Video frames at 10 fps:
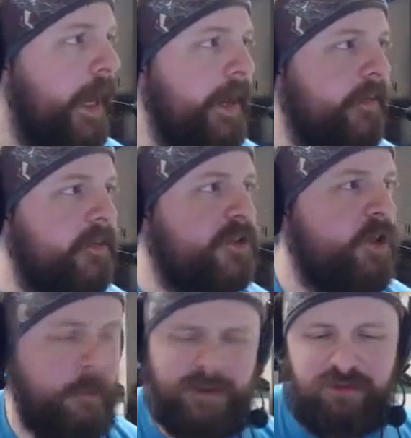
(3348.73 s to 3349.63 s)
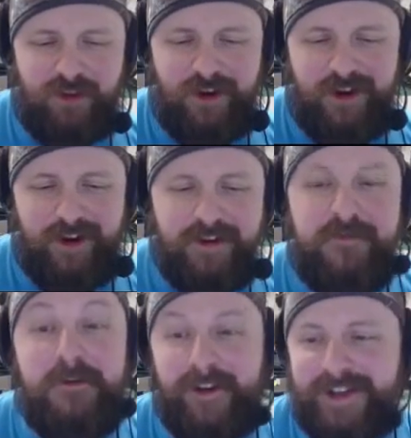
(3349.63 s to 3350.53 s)
there's Scorpitron.
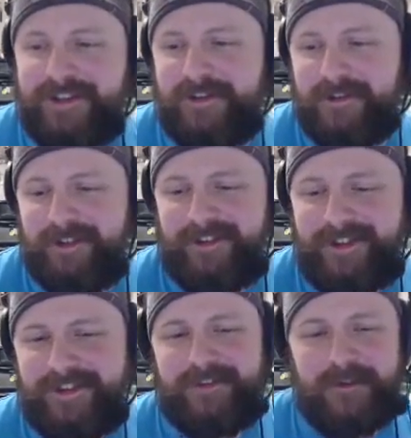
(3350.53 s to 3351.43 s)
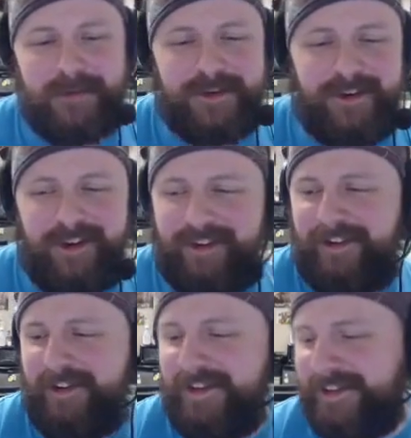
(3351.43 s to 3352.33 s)
Well, that's cool. Scorpitron.
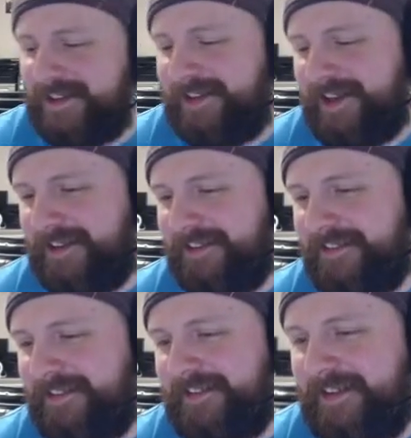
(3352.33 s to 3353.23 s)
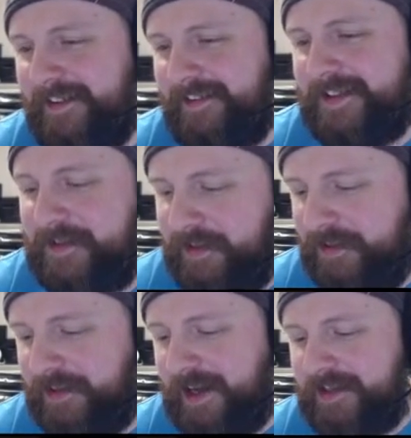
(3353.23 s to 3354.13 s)
Check that out. Let's see if we can
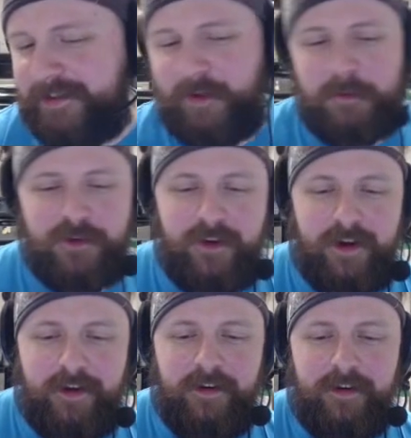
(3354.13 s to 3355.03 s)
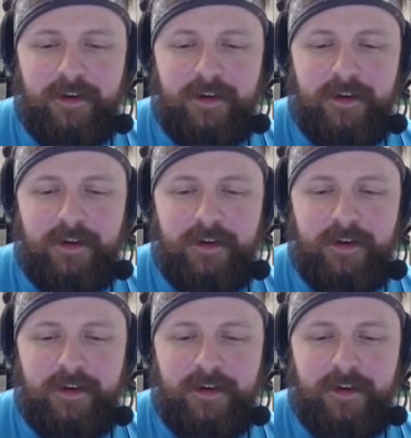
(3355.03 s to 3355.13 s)
do it, guys. Scorpitron.